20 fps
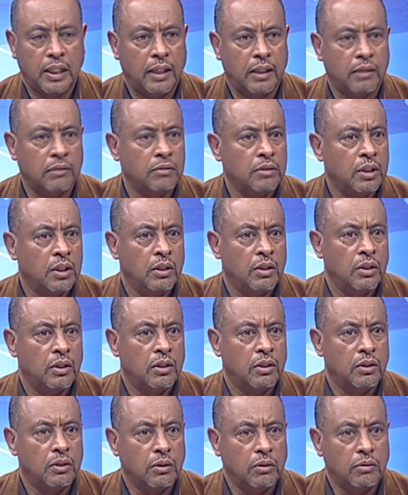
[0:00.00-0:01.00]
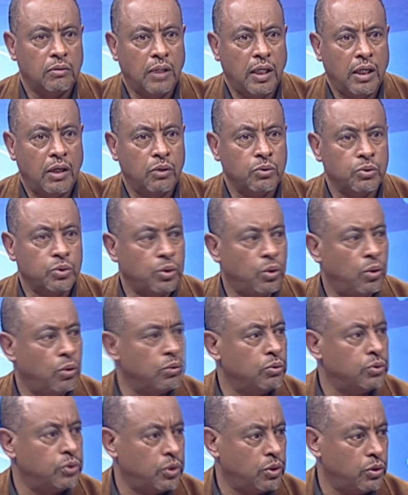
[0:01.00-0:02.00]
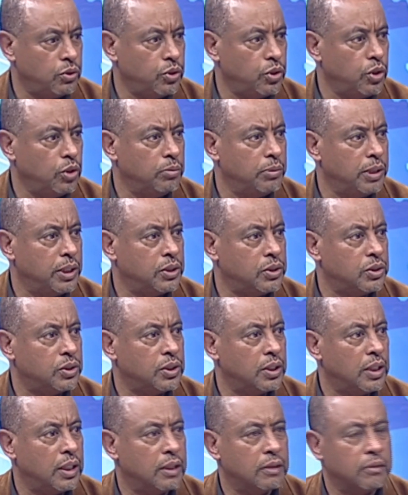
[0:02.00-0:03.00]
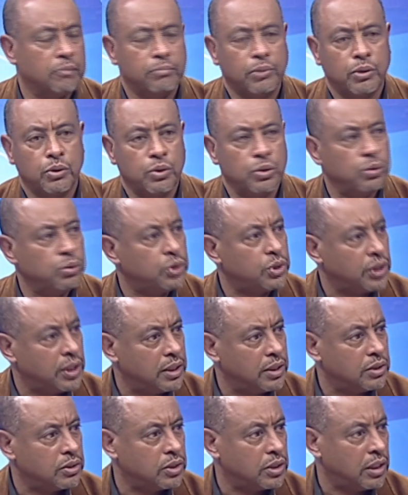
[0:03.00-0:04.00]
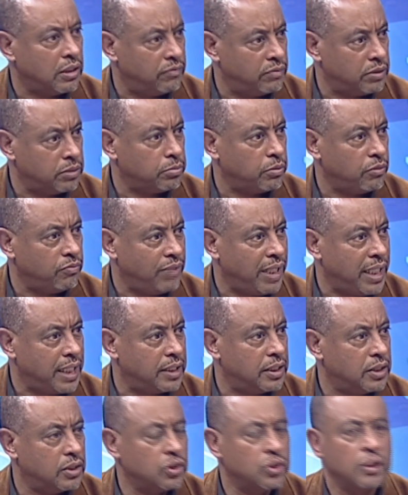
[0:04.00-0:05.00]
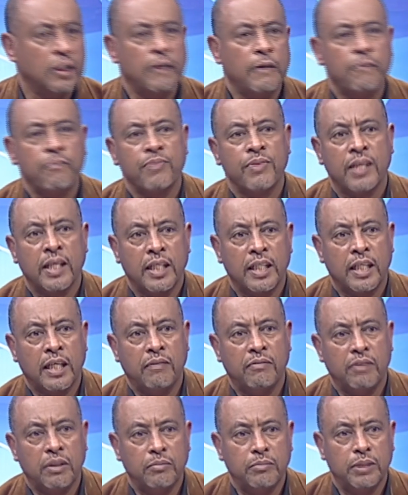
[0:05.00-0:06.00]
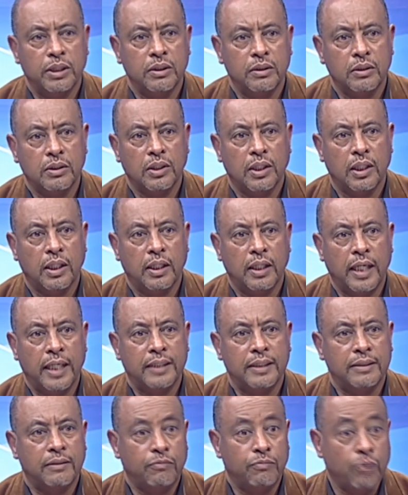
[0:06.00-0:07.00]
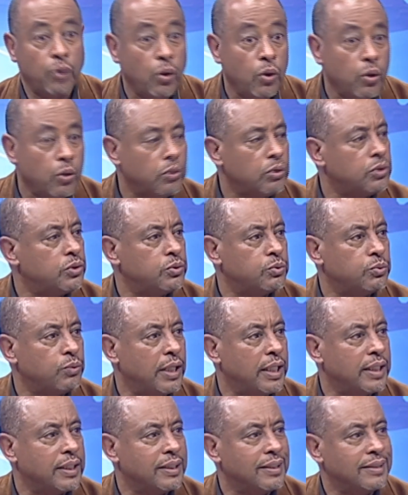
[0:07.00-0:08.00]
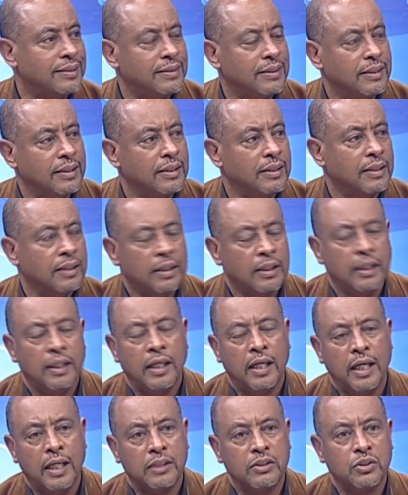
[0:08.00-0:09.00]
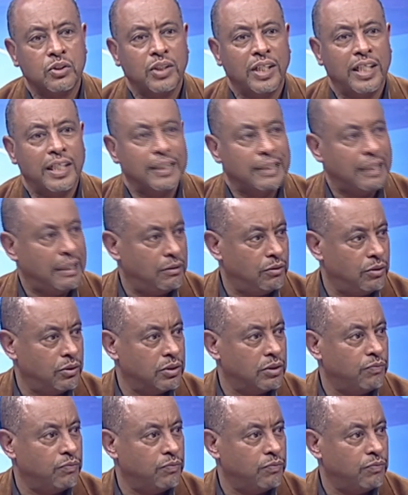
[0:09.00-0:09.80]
are, households, consumers, producers, service providers, government, and the fourth one is the external or